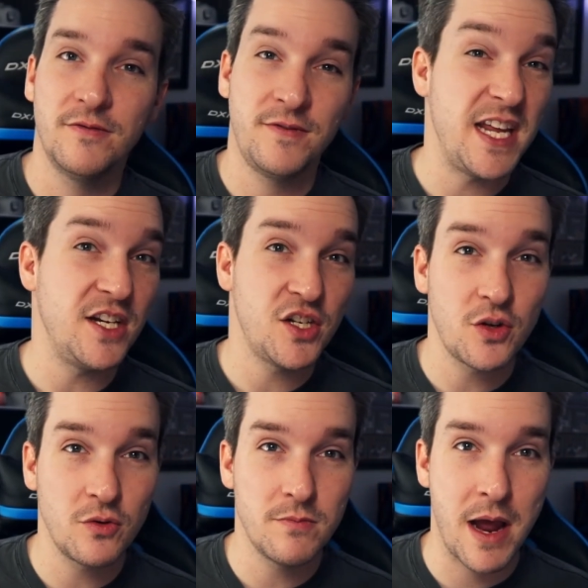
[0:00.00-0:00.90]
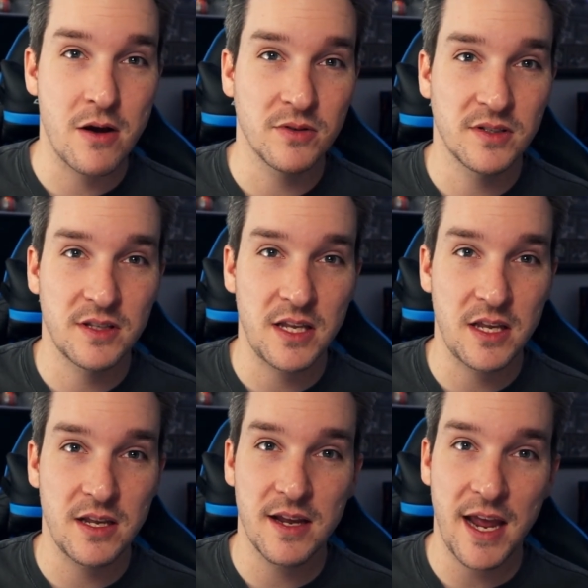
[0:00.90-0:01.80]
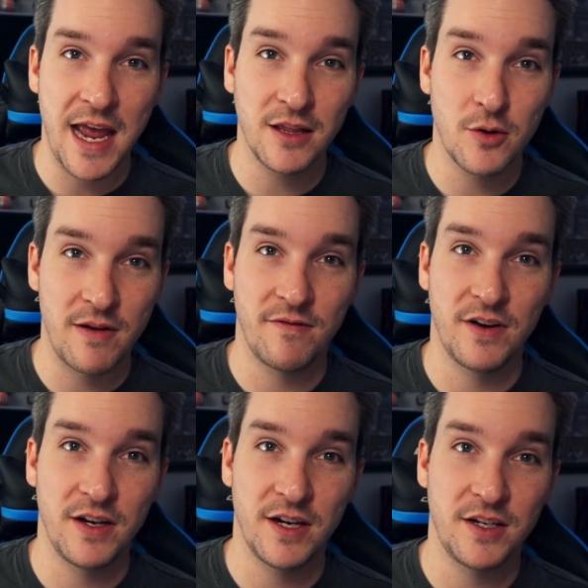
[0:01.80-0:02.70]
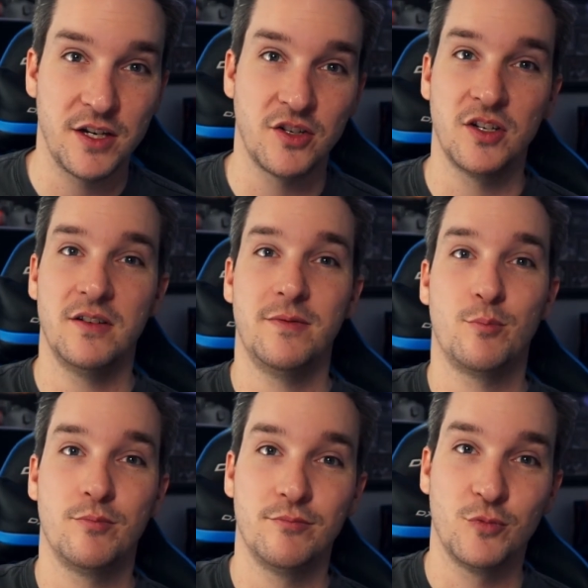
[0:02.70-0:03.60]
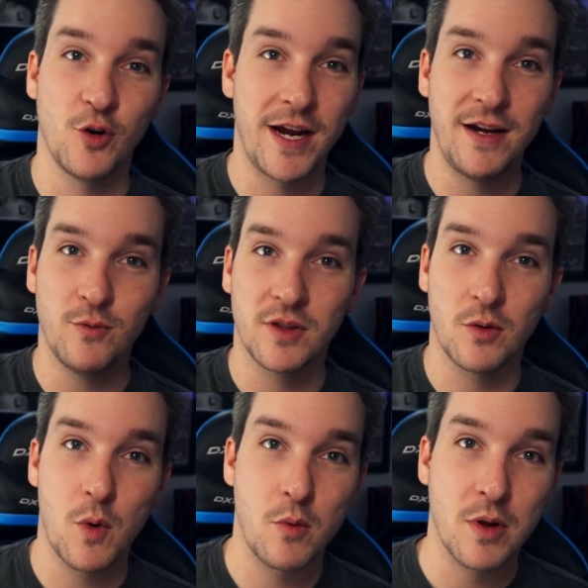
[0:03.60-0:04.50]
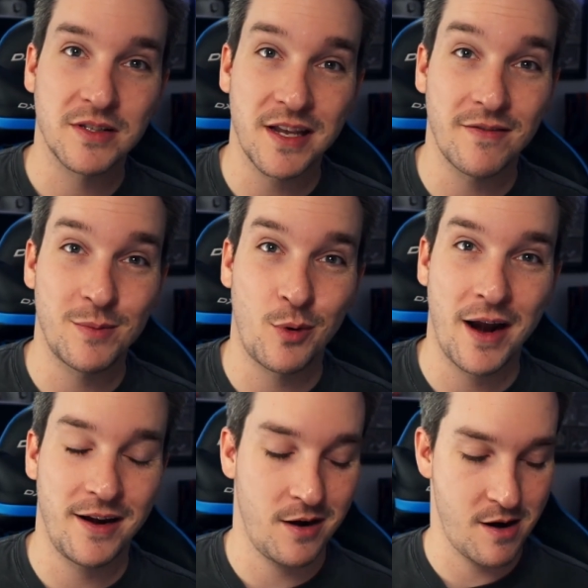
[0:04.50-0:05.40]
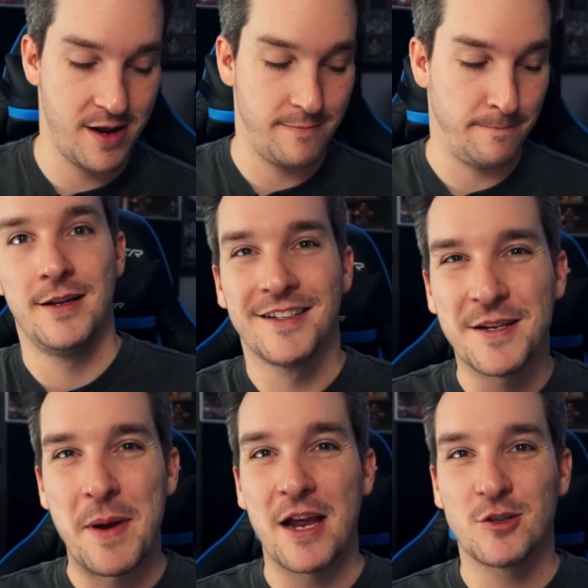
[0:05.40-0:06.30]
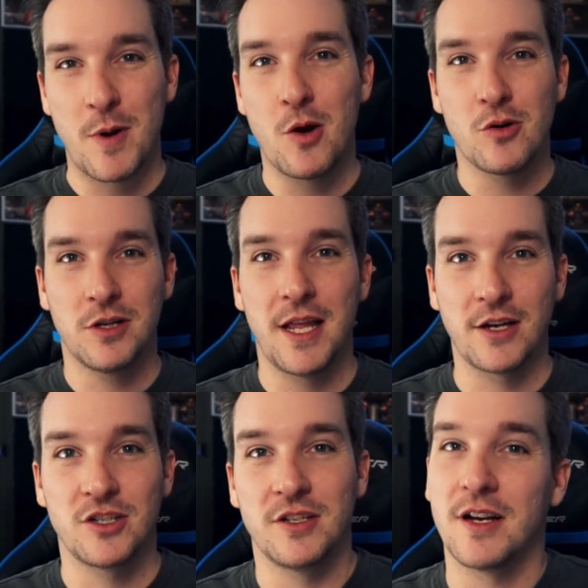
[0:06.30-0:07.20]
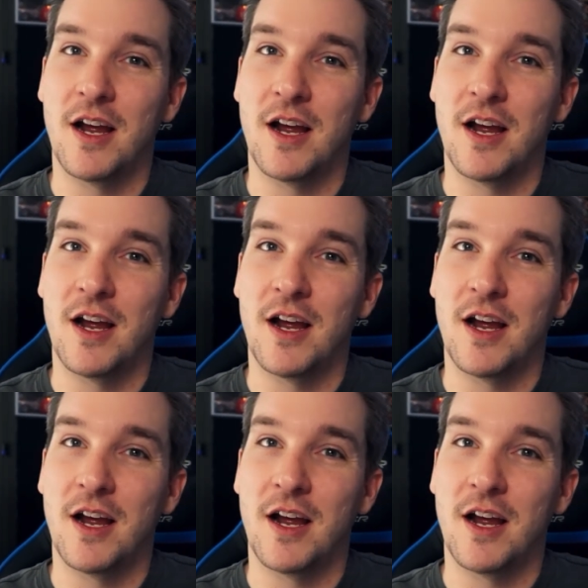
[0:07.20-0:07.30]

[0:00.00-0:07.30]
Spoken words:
V2 mouse, the Halo Infinite Edition, green with the 117 branded on it. To match my whole collection,